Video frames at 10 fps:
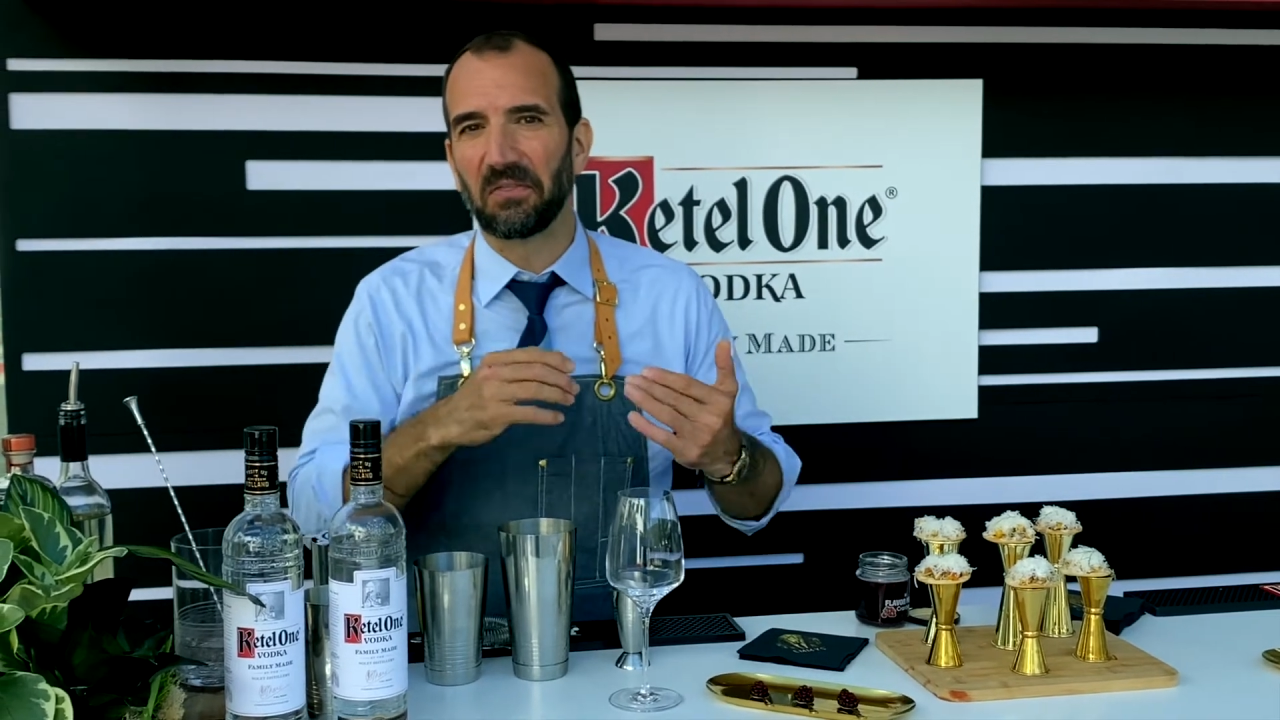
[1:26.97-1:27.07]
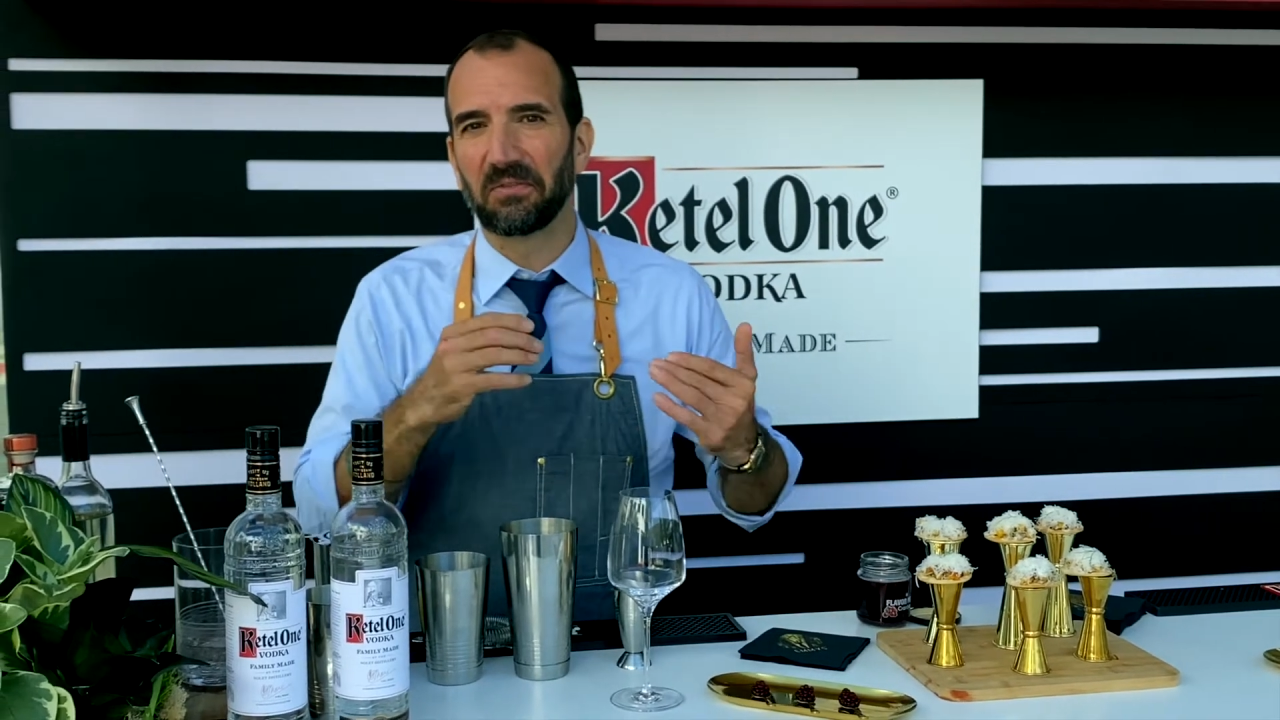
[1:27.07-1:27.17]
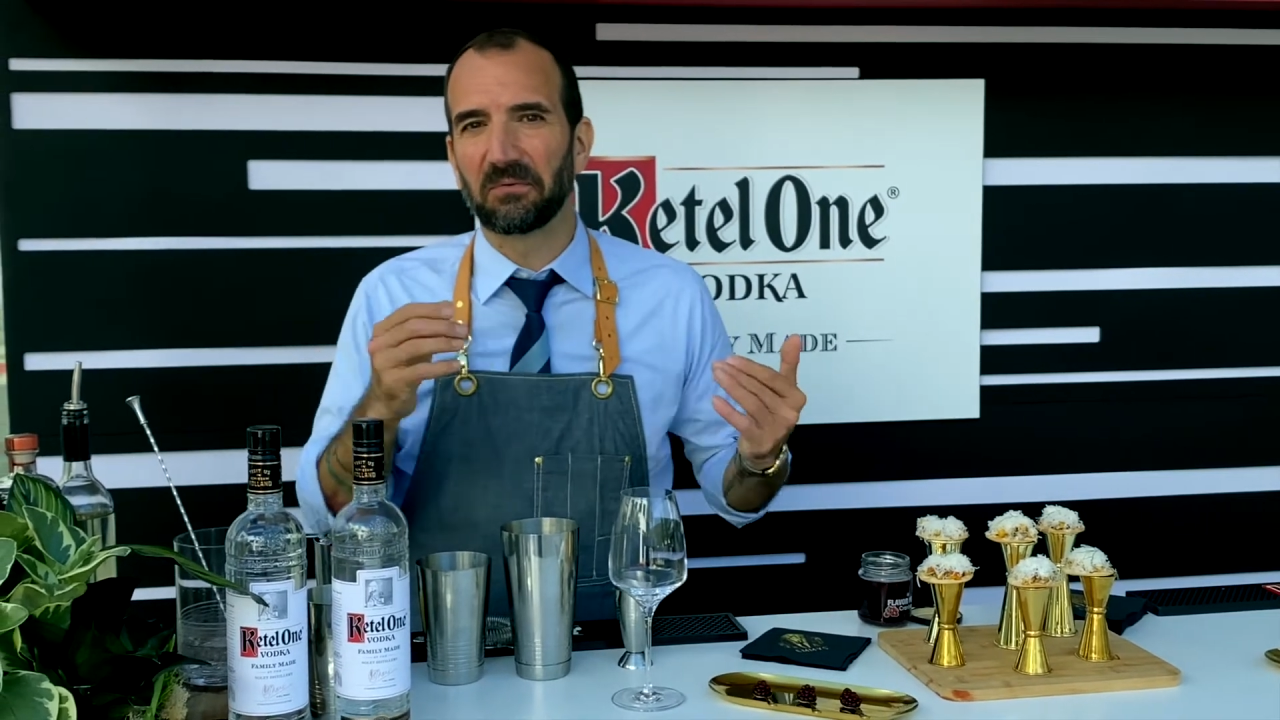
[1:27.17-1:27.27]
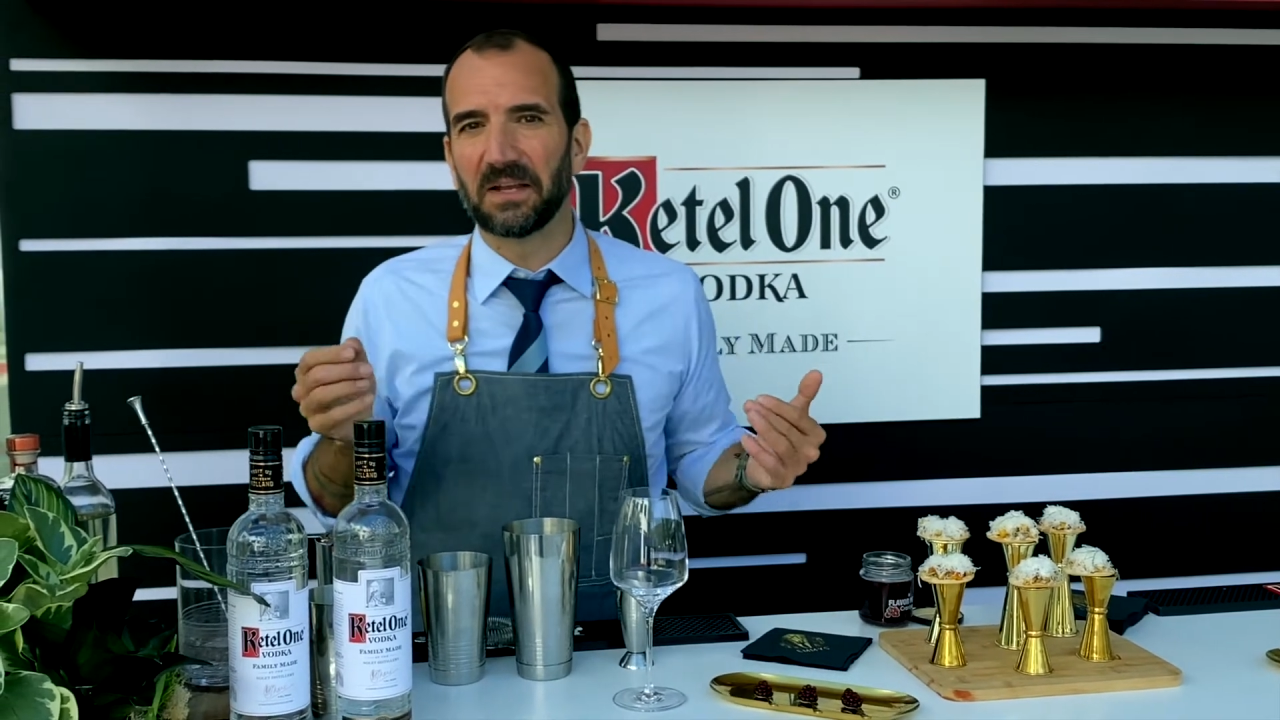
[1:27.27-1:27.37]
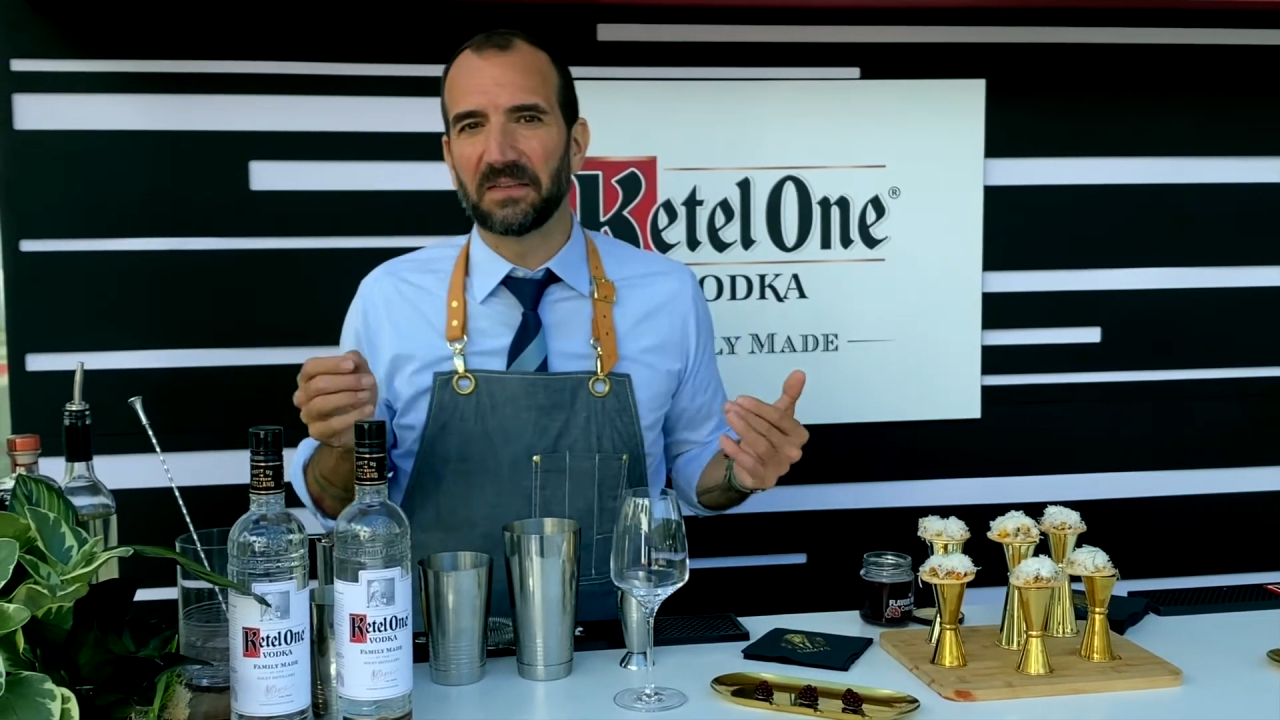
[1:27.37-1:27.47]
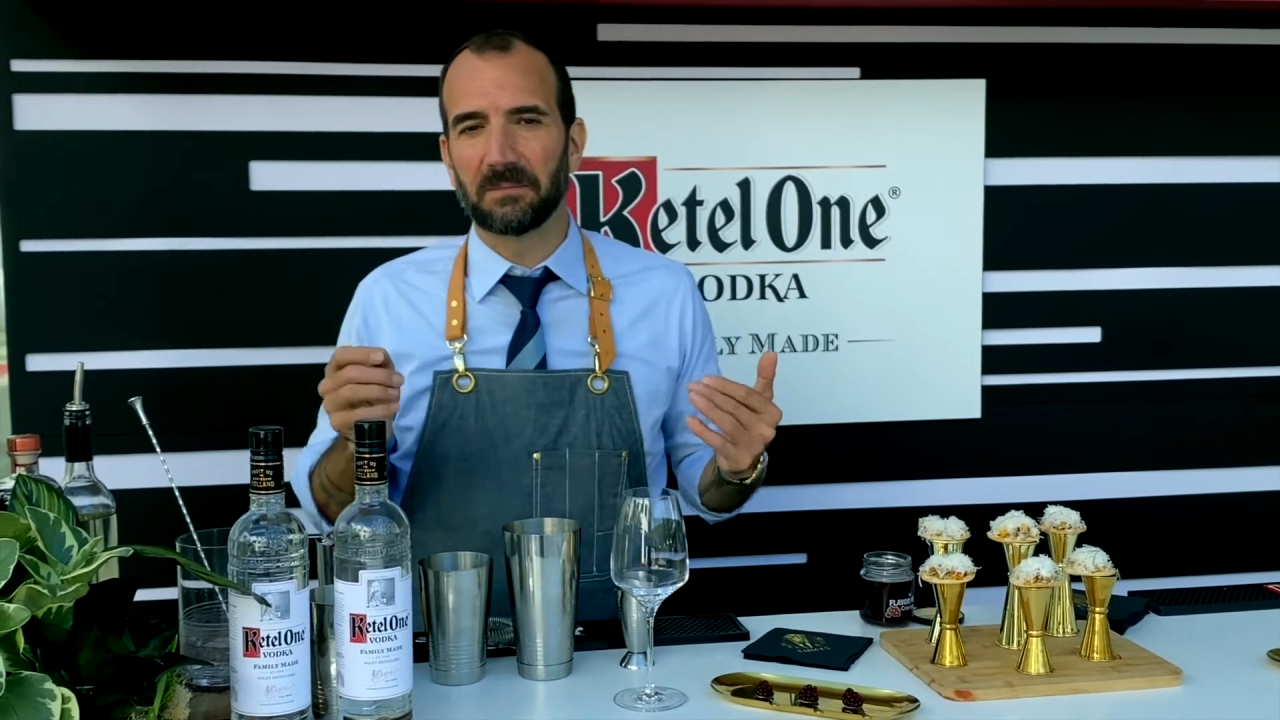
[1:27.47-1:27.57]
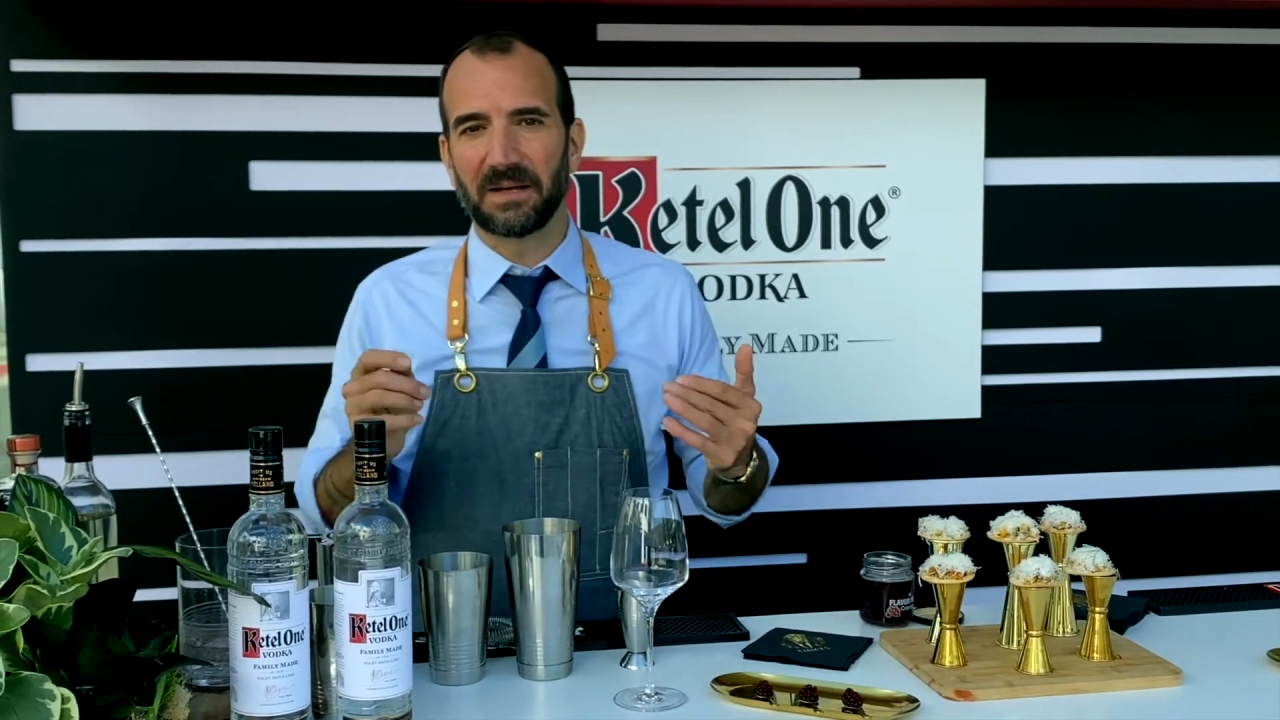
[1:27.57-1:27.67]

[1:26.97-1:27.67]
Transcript: three of them.